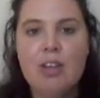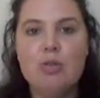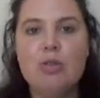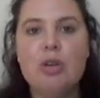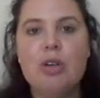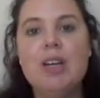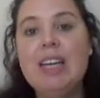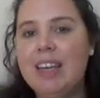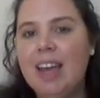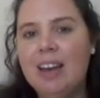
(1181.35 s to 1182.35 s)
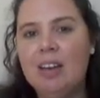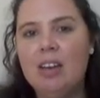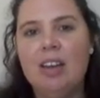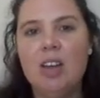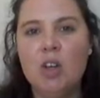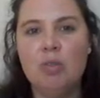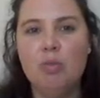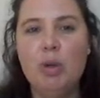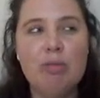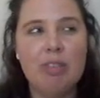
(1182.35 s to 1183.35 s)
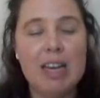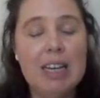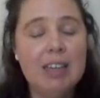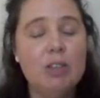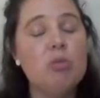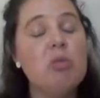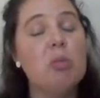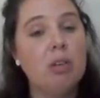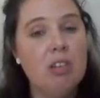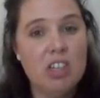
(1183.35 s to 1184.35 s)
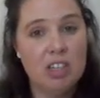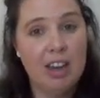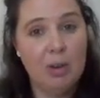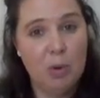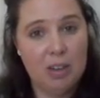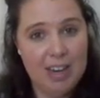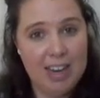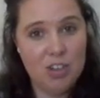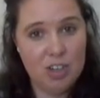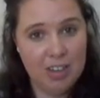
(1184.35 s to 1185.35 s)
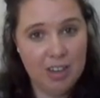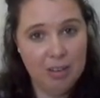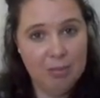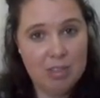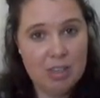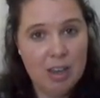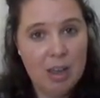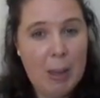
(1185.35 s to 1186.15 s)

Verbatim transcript: So again, we really need to appreciate what nature gives